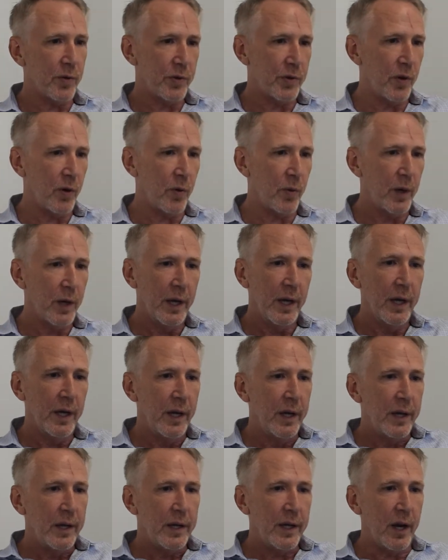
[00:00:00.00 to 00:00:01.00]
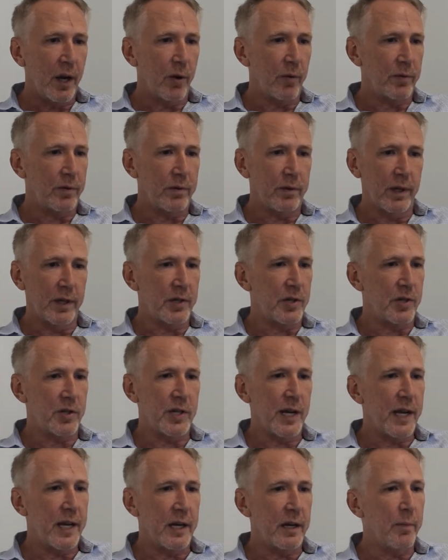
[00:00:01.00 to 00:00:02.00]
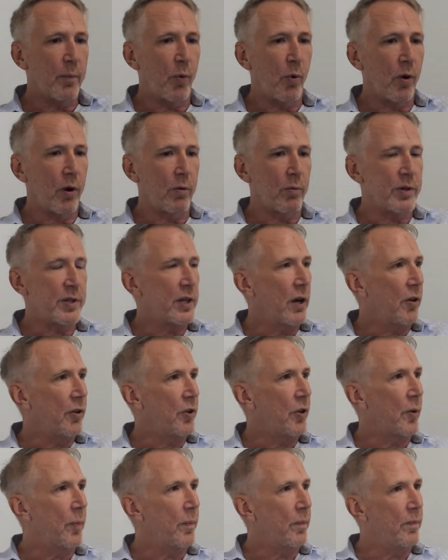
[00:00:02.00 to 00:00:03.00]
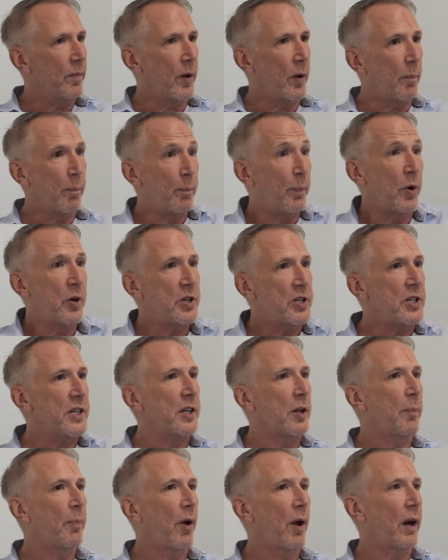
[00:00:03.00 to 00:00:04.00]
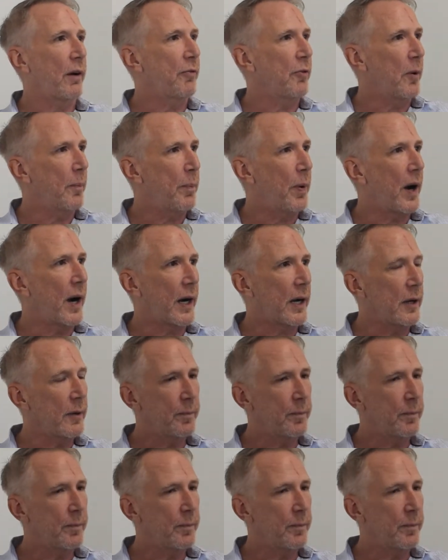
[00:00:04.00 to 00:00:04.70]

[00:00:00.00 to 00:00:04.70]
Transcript: So let's just say an importer was selling they're purchasing the product for $1.